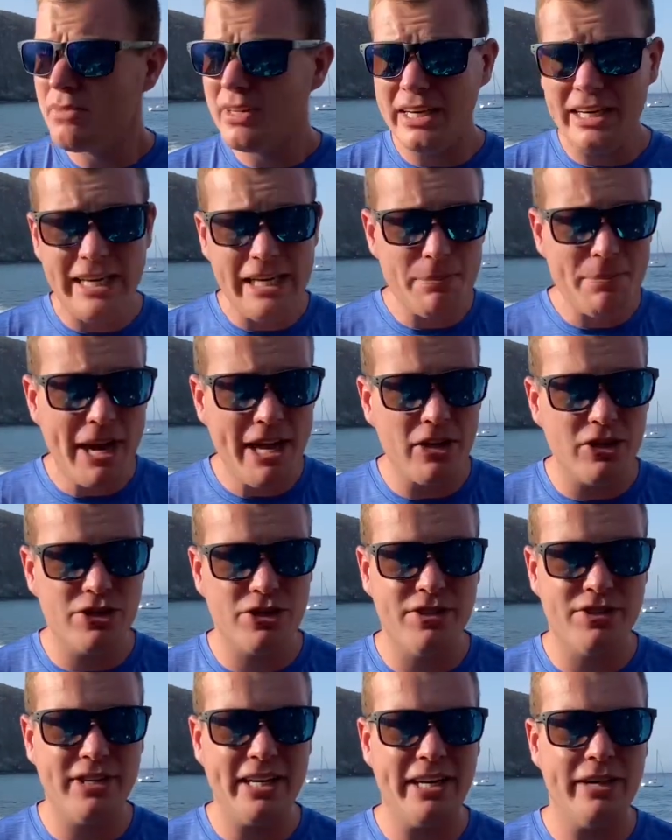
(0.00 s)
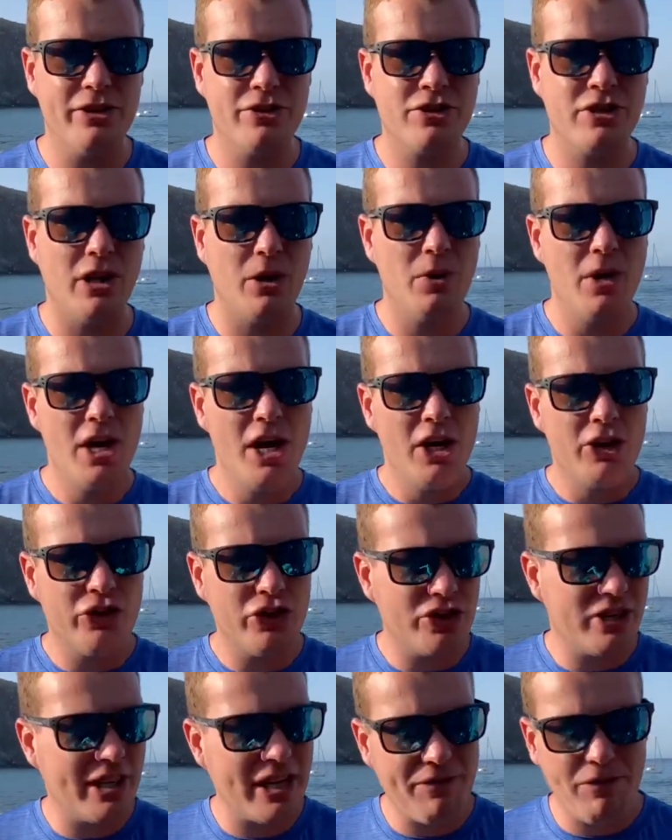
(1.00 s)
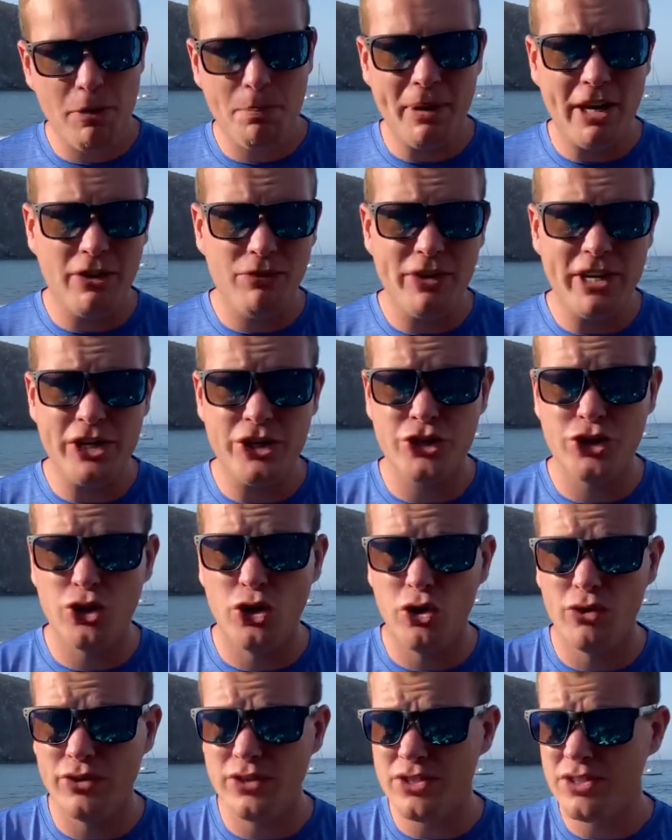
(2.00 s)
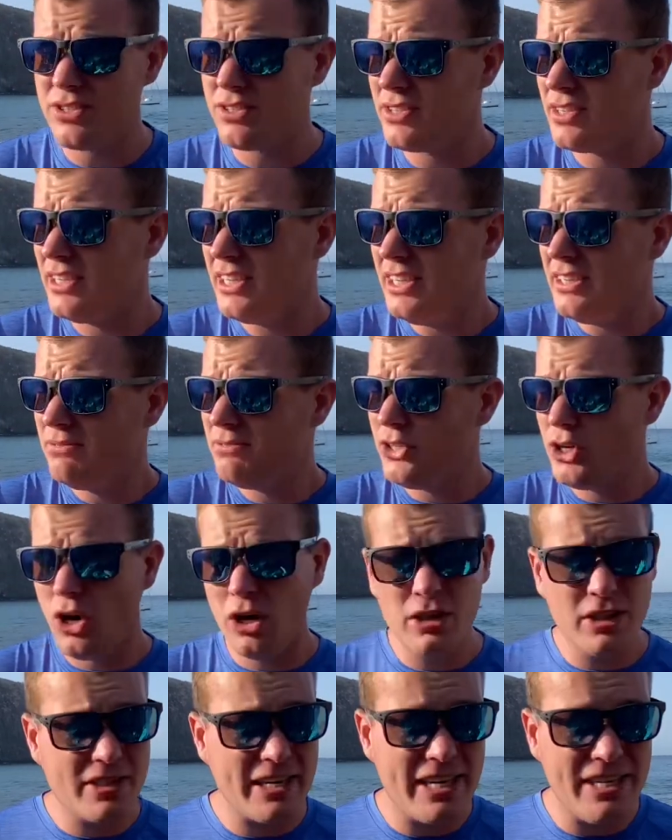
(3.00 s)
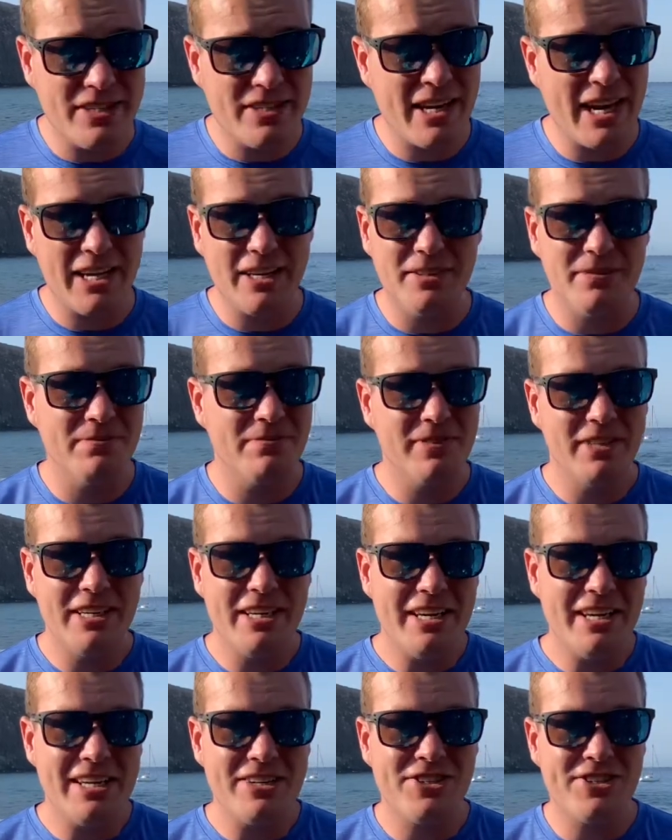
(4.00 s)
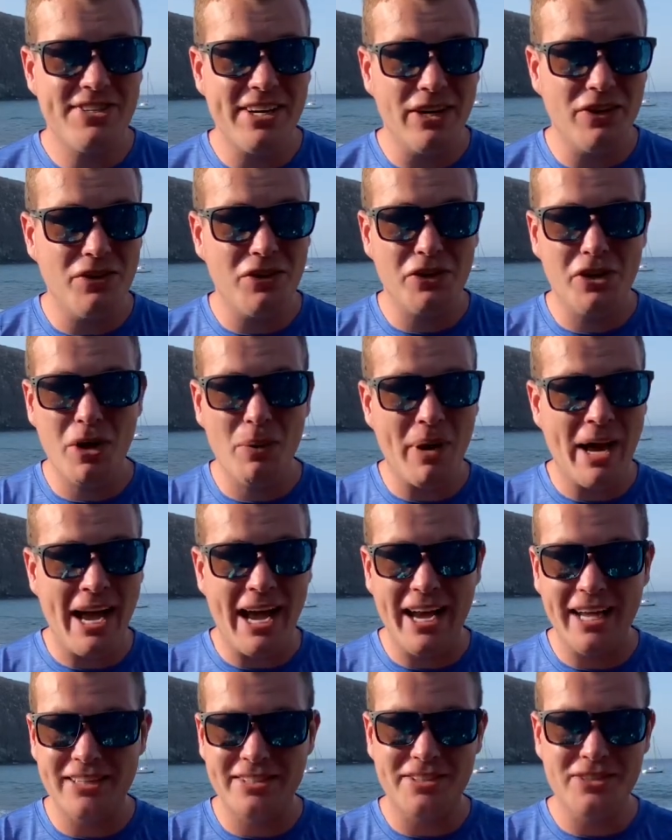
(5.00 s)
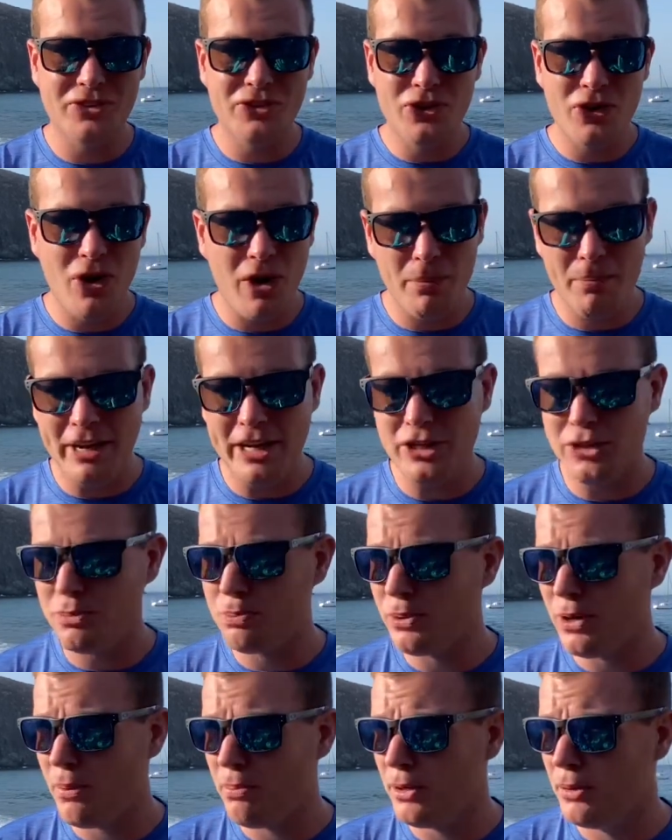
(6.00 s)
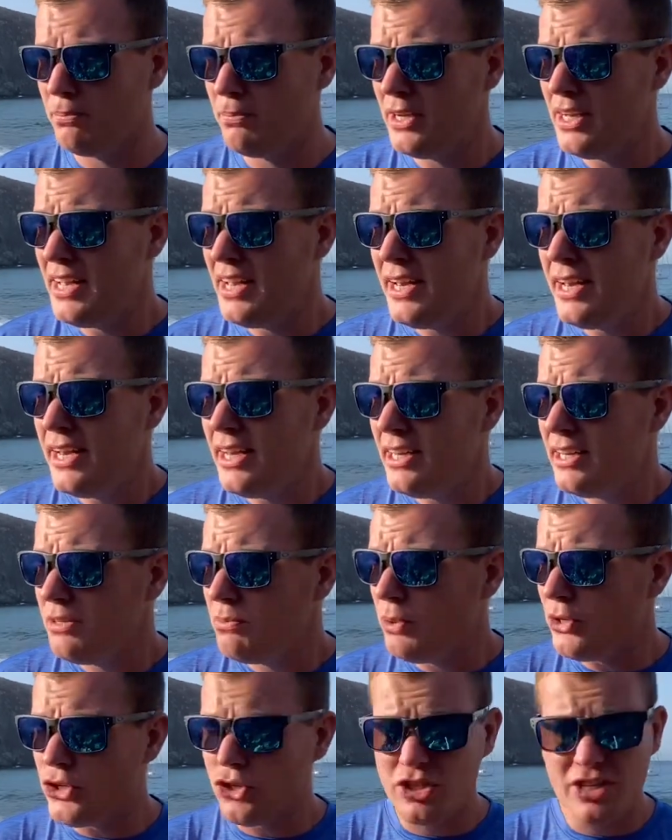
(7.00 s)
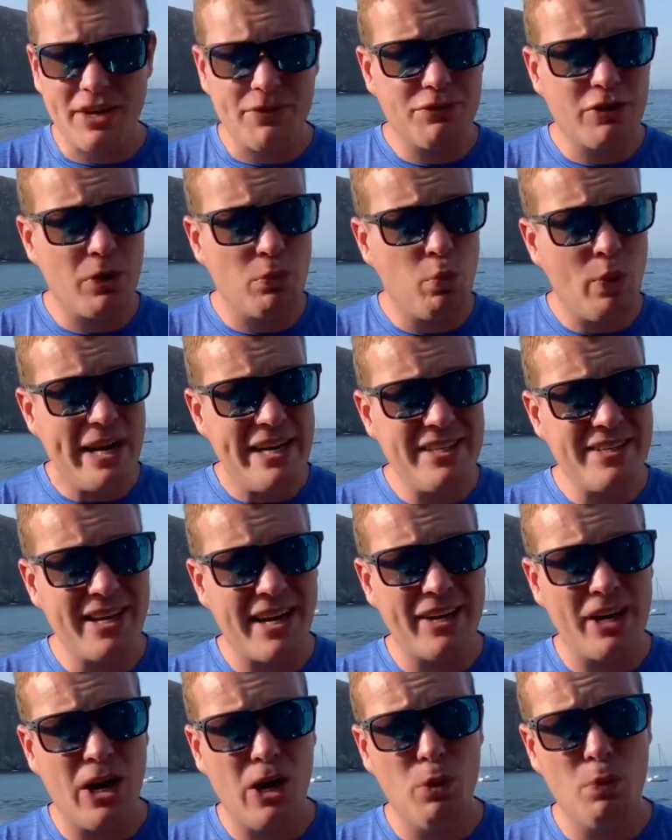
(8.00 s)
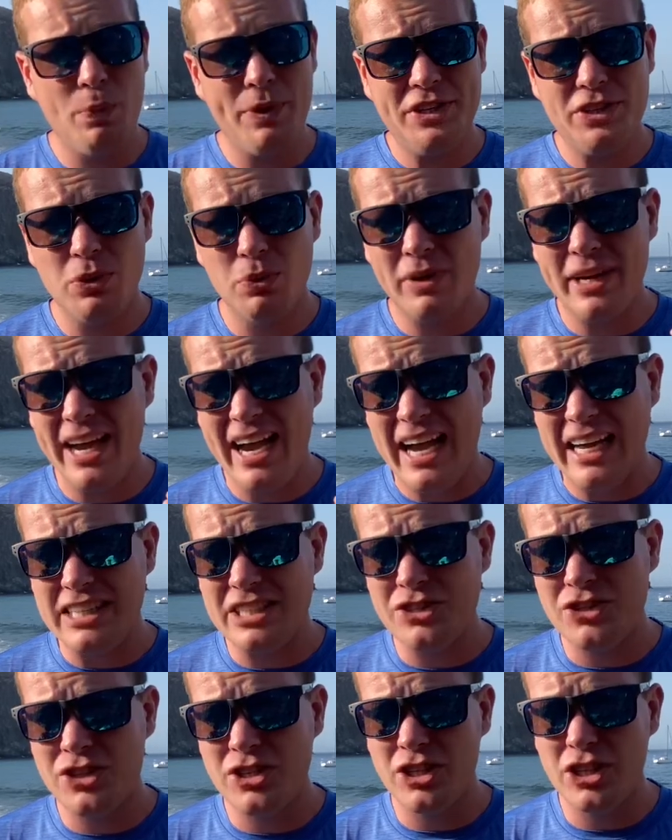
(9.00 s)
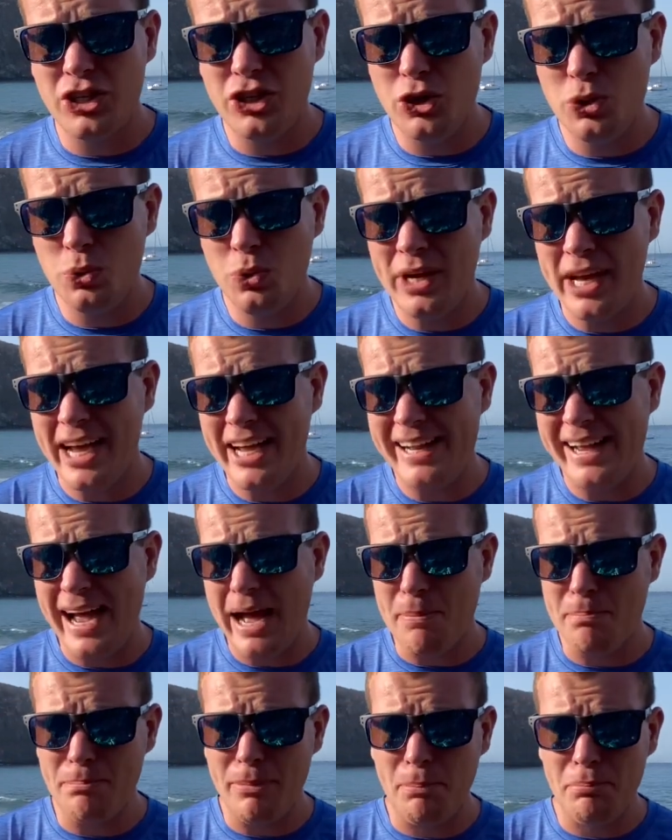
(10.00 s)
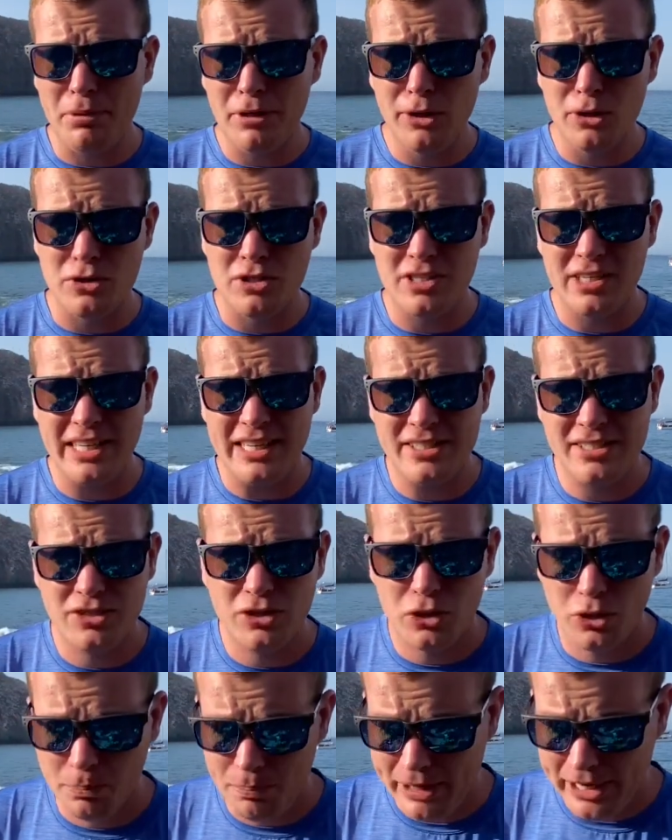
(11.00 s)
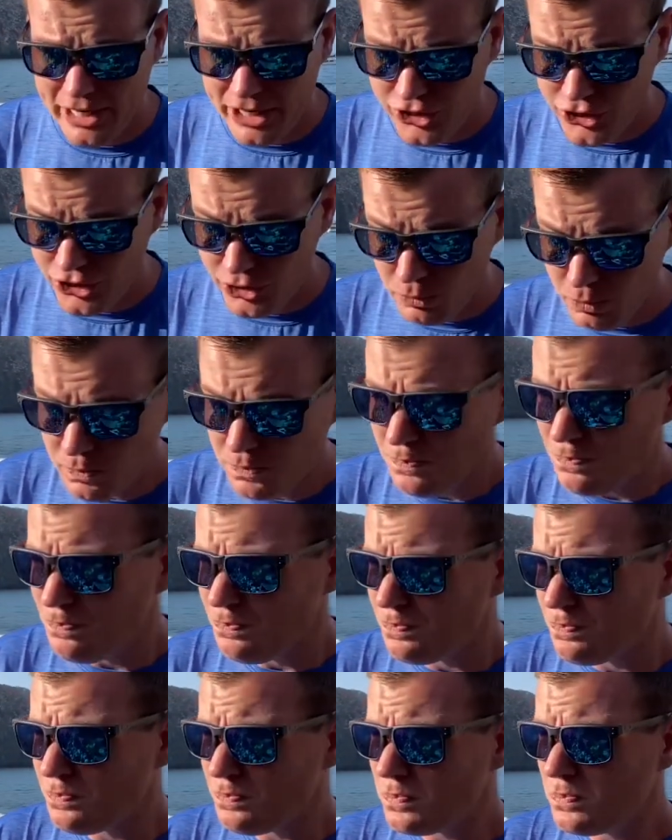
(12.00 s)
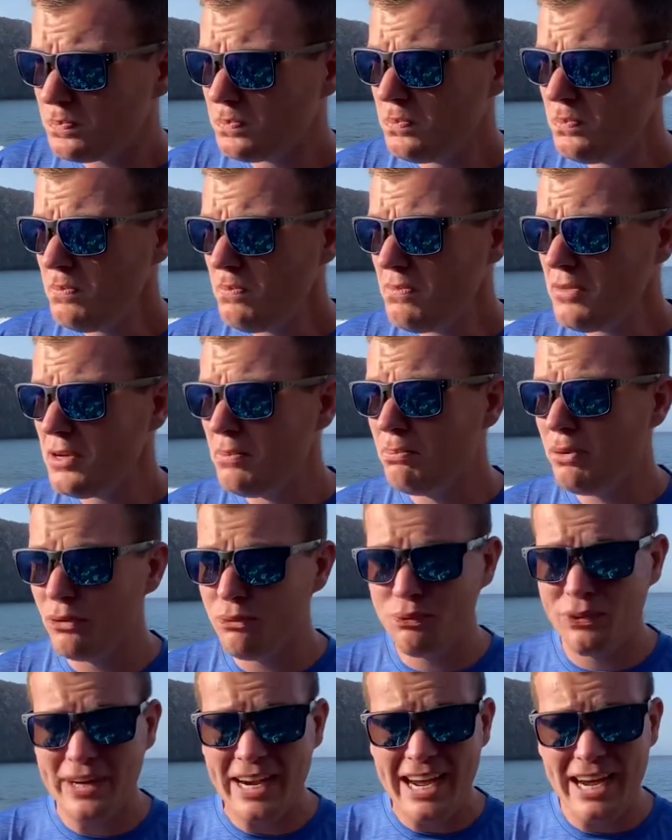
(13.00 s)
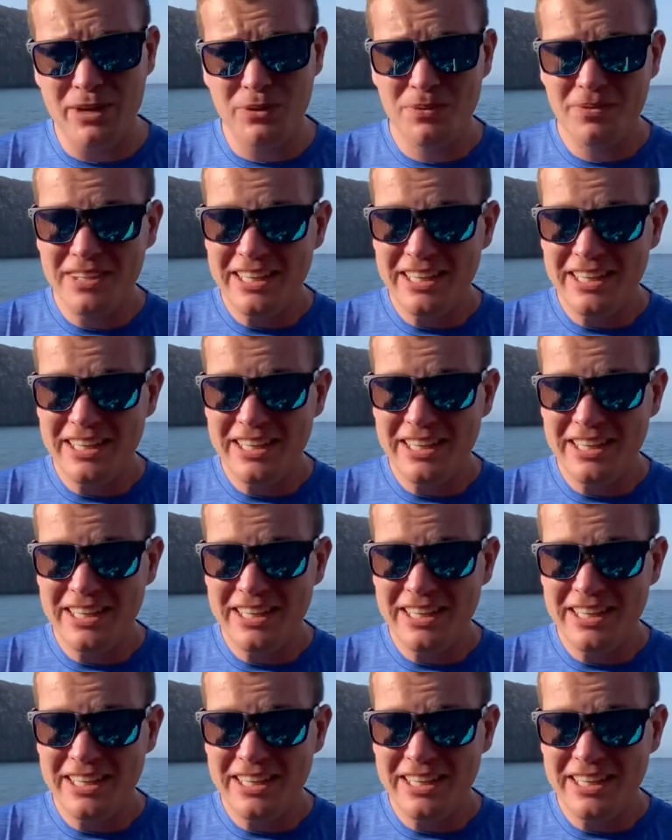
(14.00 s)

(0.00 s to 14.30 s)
emails and things, so just to give you a bit of reassurance, your holidays can still go ahead, not a major problem. We just have to wait and hope we don't get added to the UK Amber Plus list, could be an issue. But for now,